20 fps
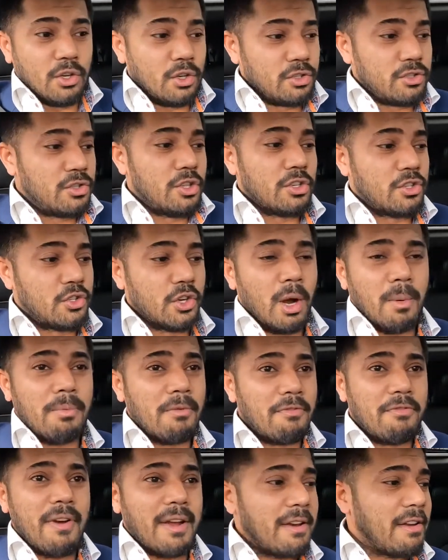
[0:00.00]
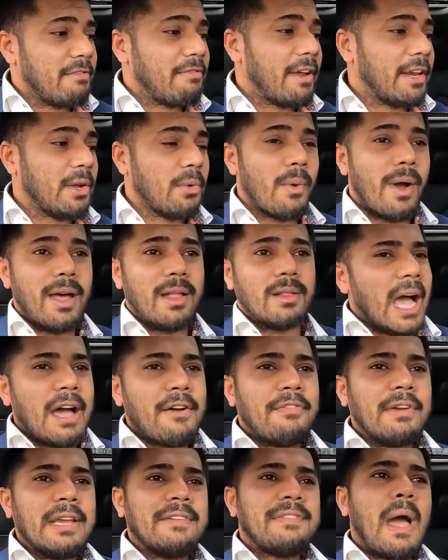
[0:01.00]
the job very, very well. I
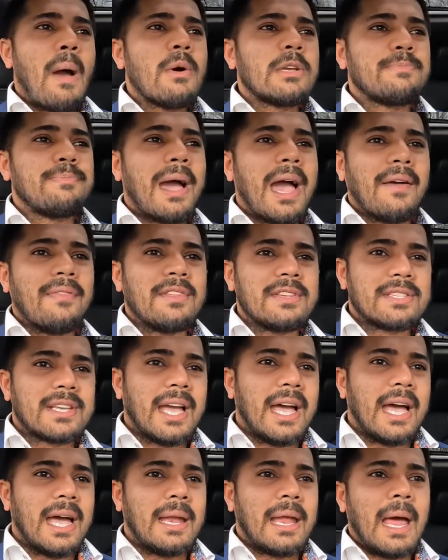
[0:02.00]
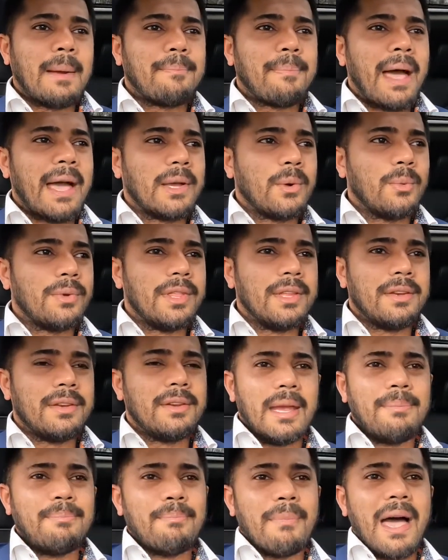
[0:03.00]
think if I was buying this car, I'd buy it with
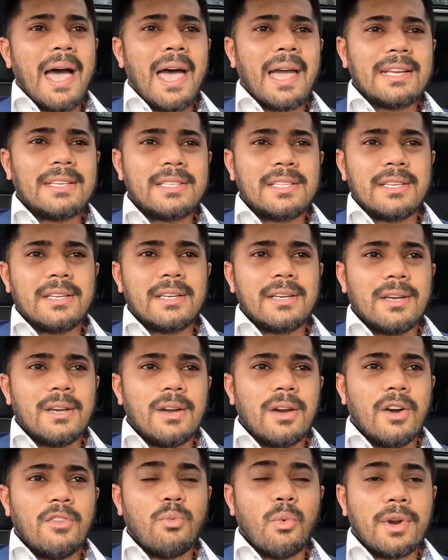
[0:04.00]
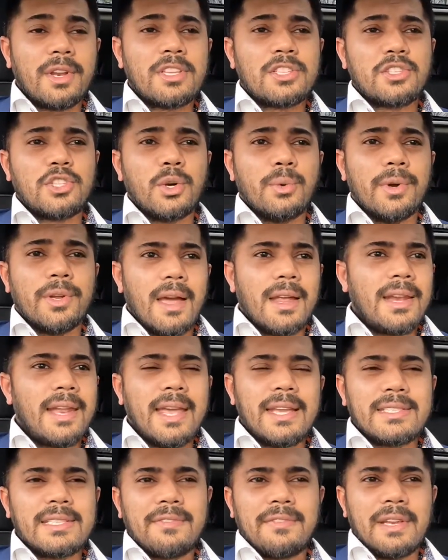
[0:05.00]
in mind of what it's doing. And like I
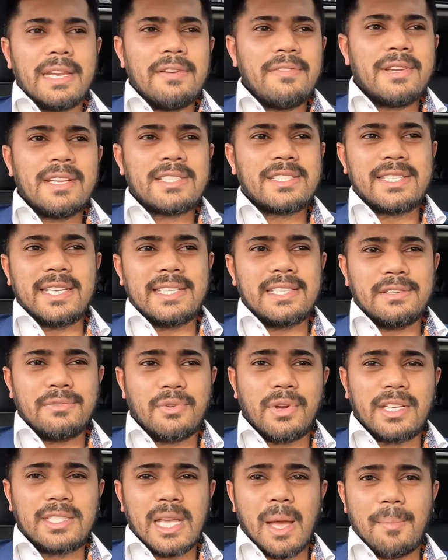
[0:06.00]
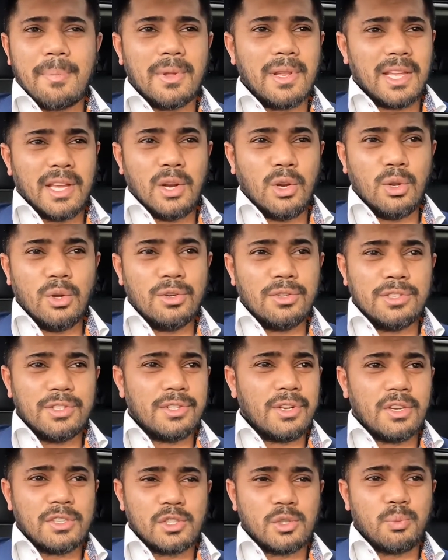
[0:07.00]
said, if you live in a city, for example, like a London
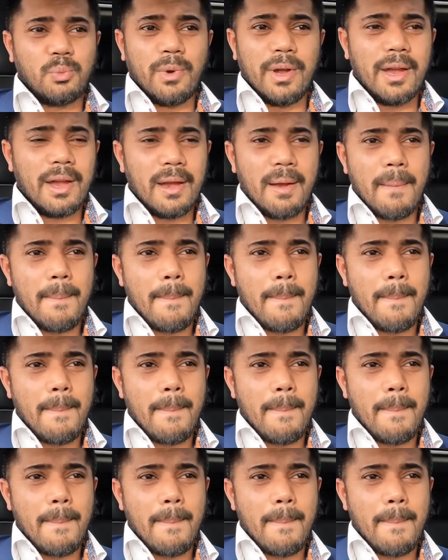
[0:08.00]
or somewhere,